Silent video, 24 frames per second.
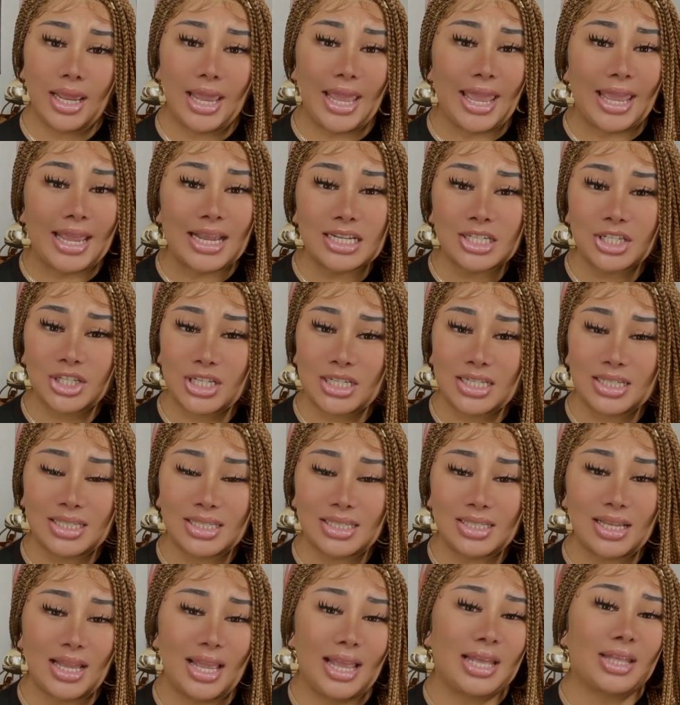
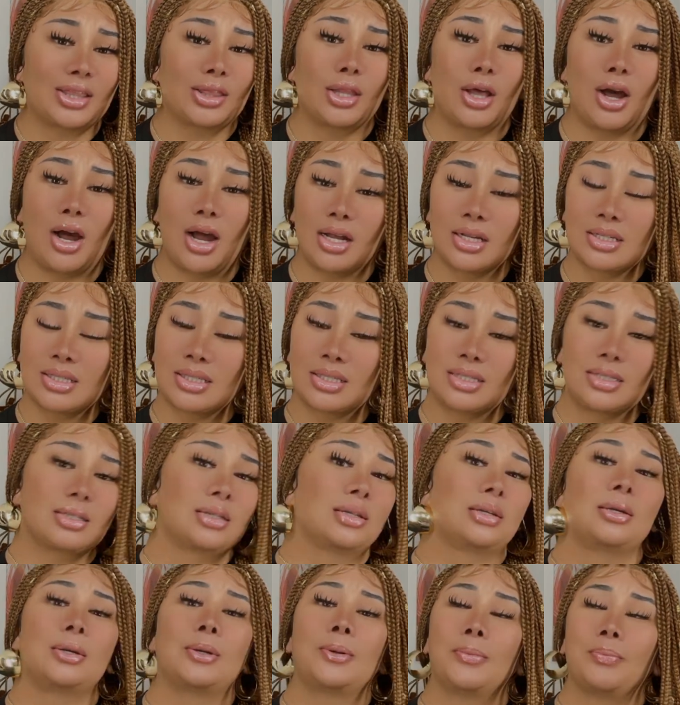anxious, and lost.
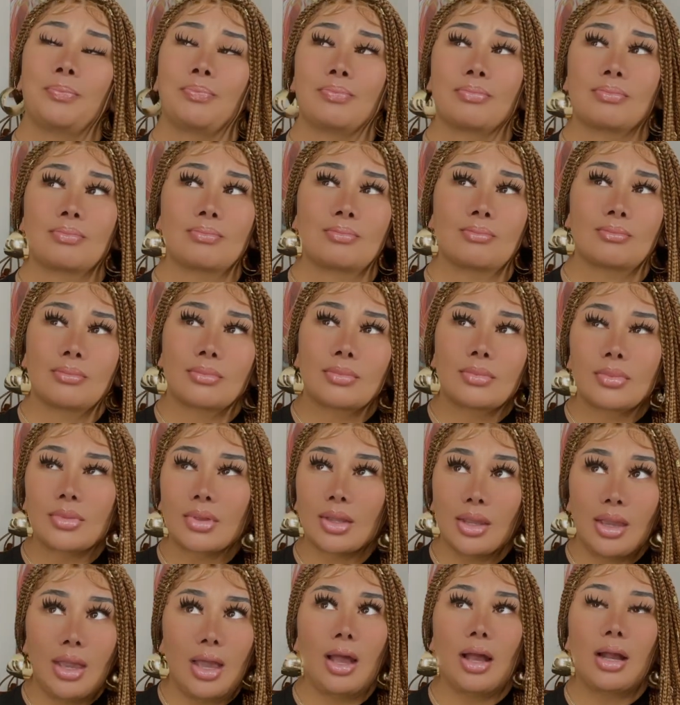
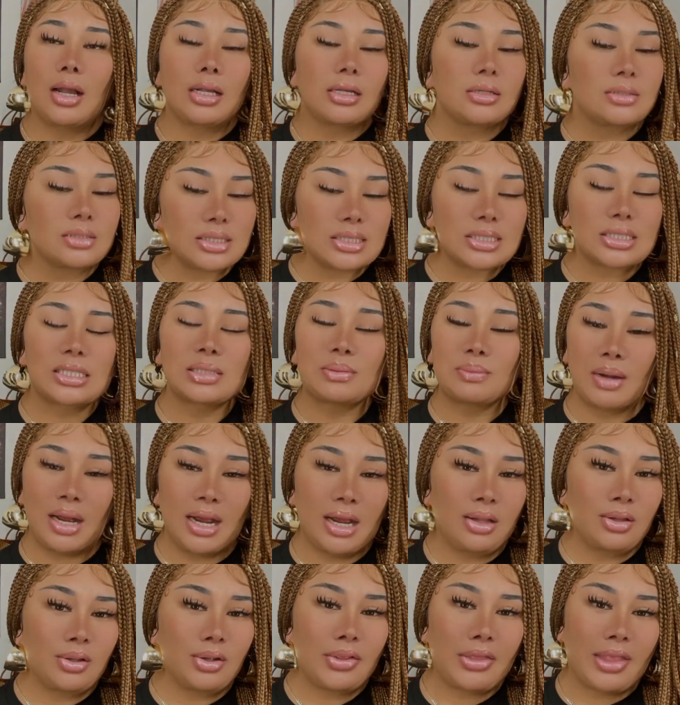Yeah, I used to
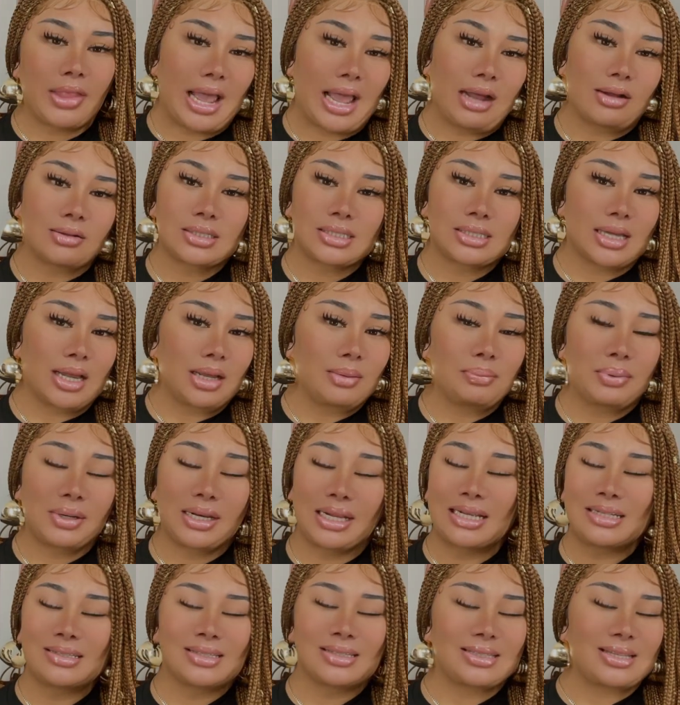smile on the outside, but
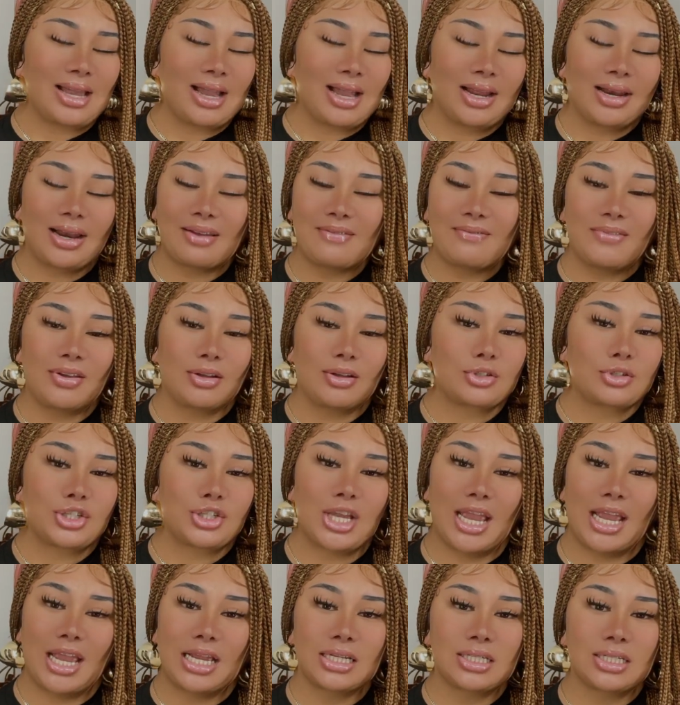inside I felt
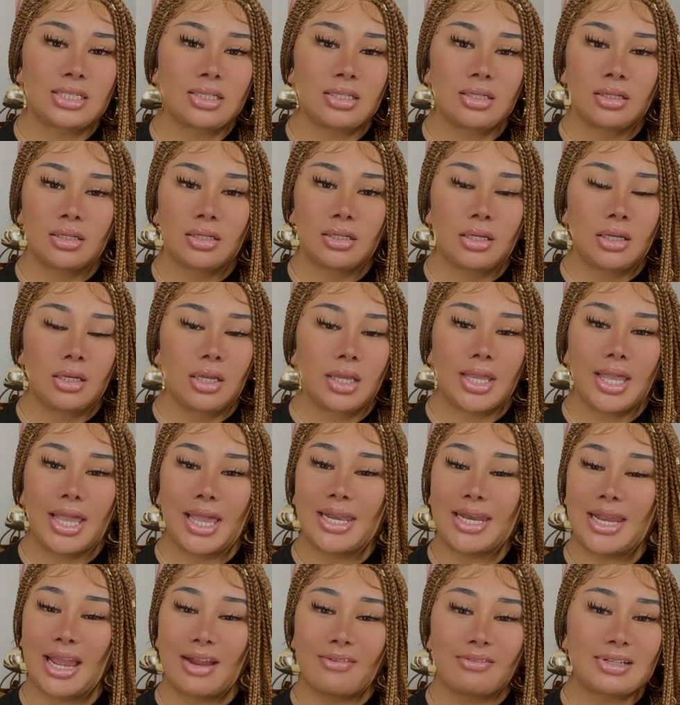chained.
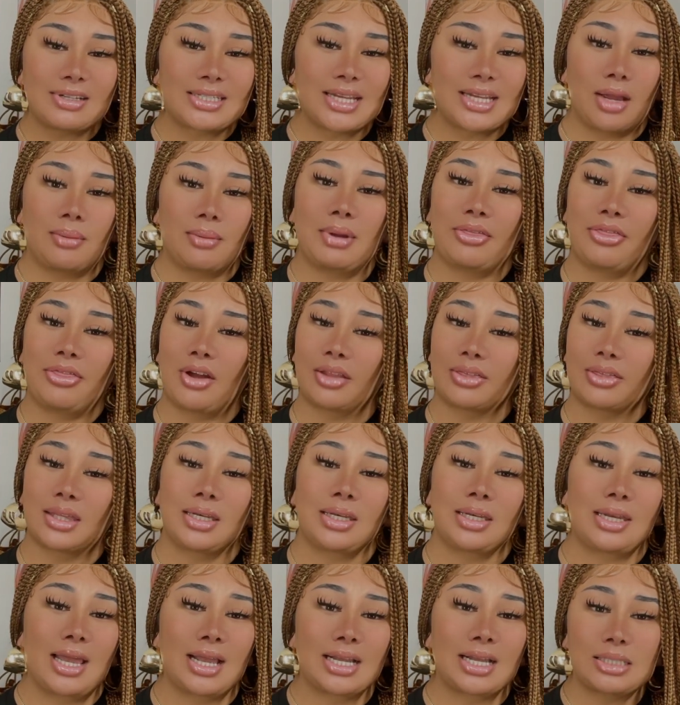And every time I thought the
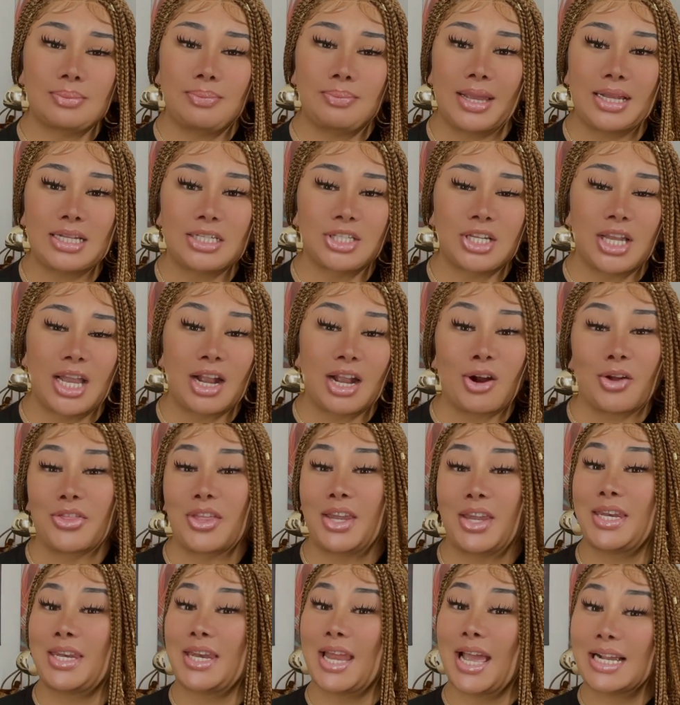next paycheck or the
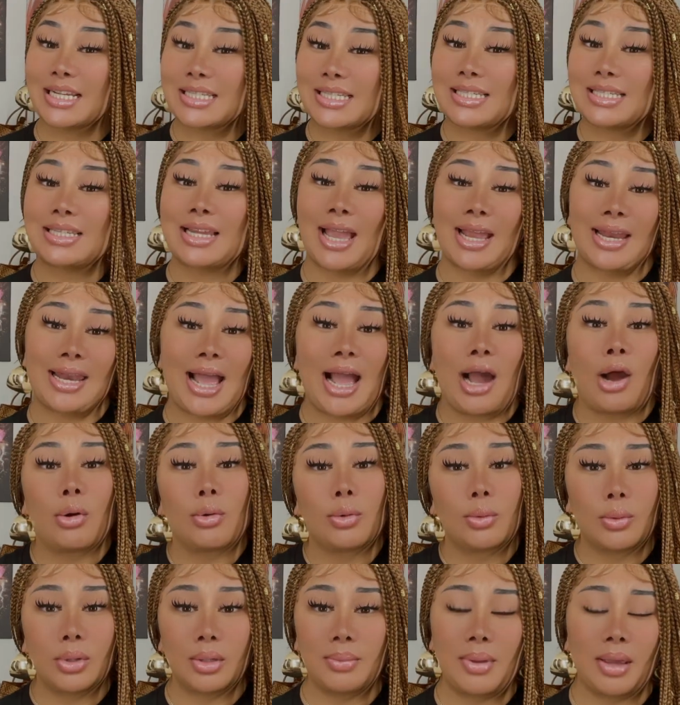next night
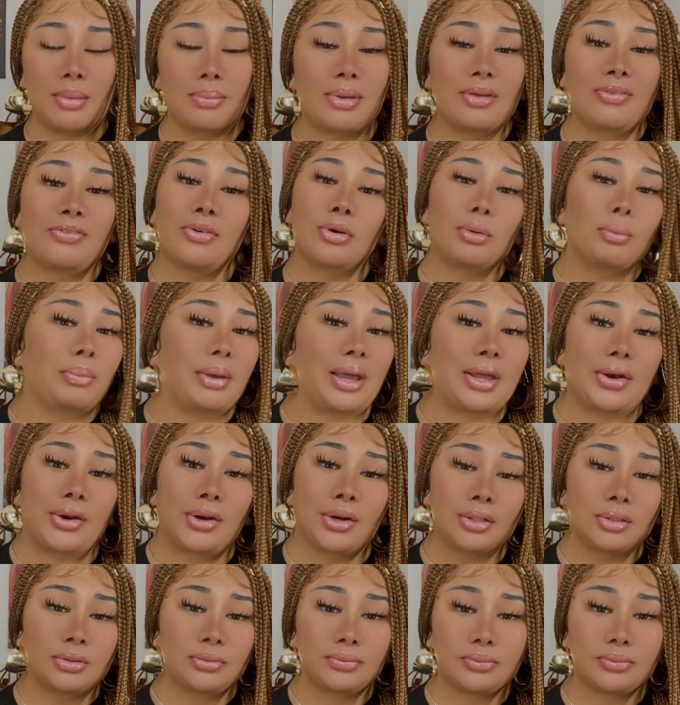out would make me feel better,